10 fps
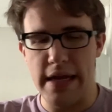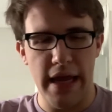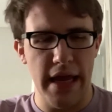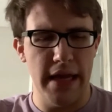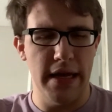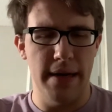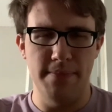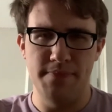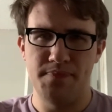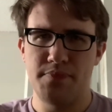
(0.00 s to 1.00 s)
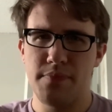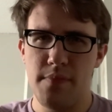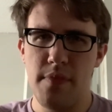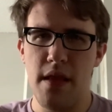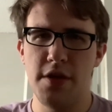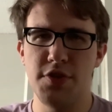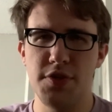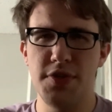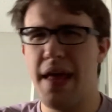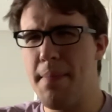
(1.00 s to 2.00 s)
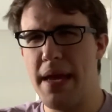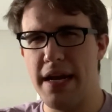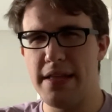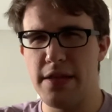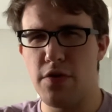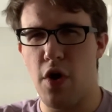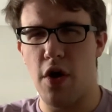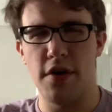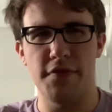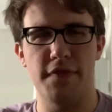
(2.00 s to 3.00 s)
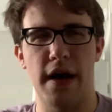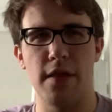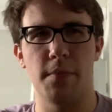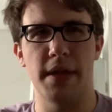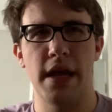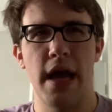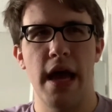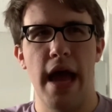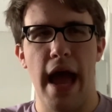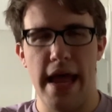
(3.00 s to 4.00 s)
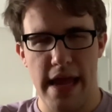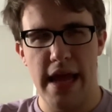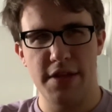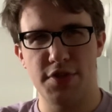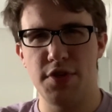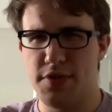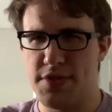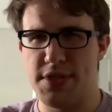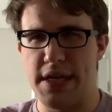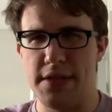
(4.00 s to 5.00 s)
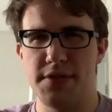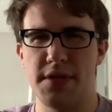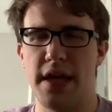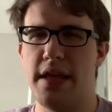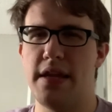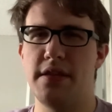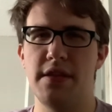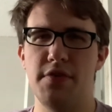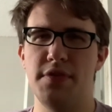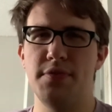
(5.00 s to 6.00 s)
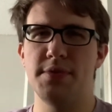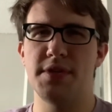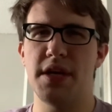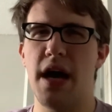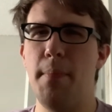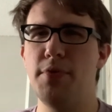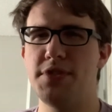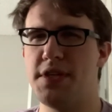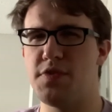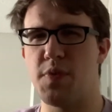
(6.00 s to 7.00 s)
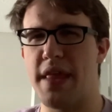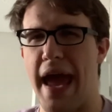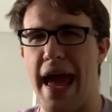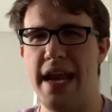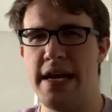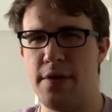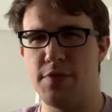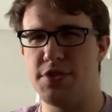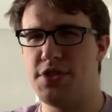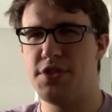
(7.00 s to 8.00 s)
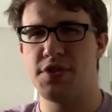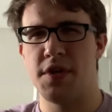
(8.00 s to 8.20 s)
And so that made it a little hard to follow, but at certain scenes. And then there was a couple scenes where the editing was just